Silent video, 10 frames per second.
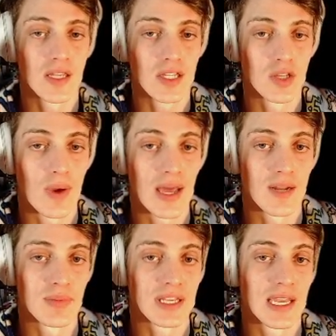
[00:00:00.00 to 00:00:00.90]
you head
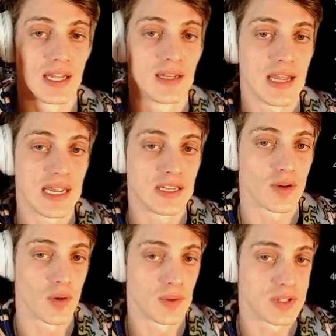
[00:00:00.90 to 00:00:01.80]
up again and you
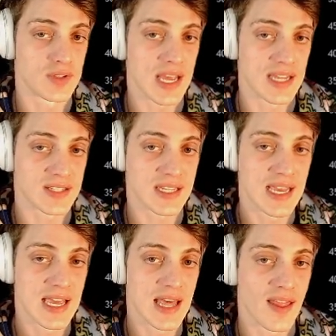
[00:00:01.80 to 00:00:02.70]
go and you test
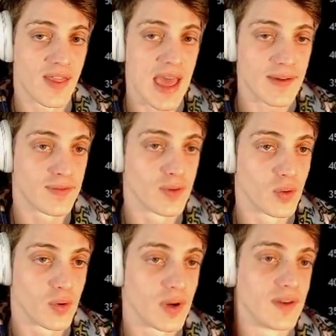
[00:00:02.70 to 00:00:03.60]
that
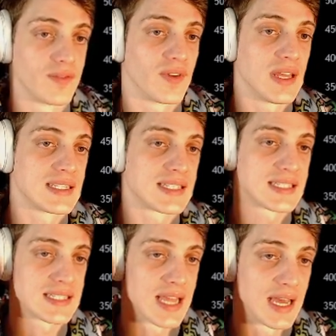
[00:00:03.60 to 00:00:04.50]
floor of
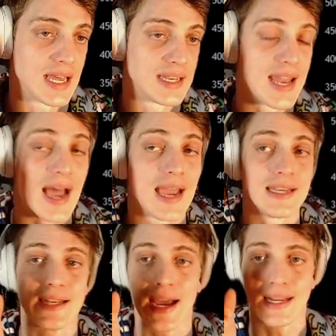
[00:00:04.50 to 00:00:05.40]

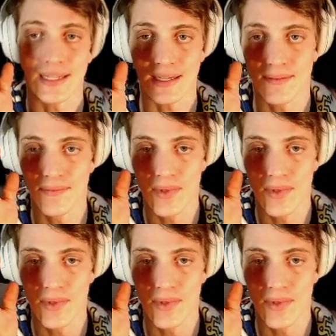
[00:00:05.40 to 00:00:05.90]
990